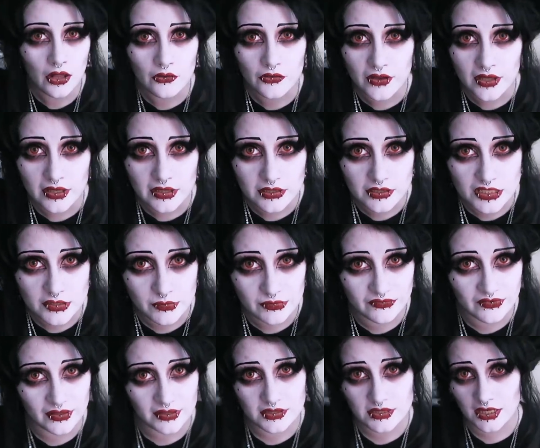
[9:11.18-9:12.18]
I don't think it needs to be
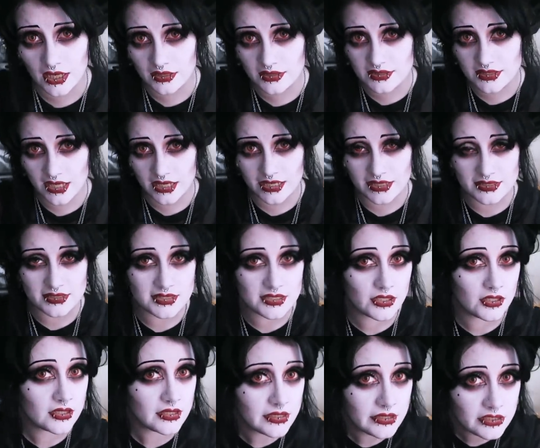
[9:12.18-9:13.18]
Valentine's Day
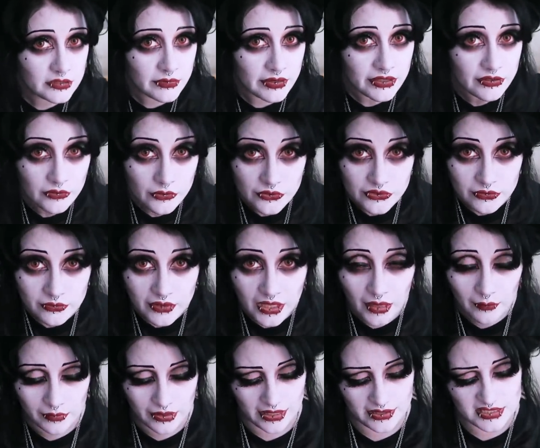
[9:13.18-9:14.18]
necessarily to make gruesome
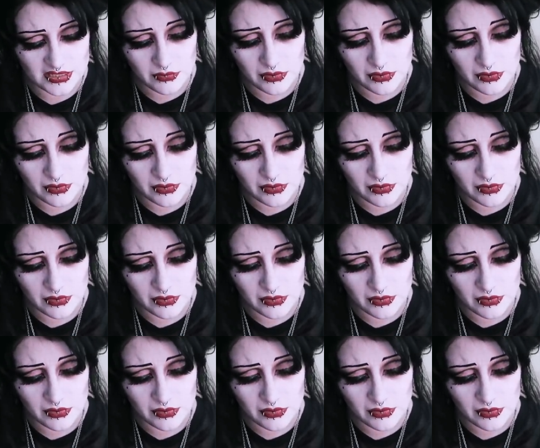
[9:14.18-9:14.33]
cupcakes.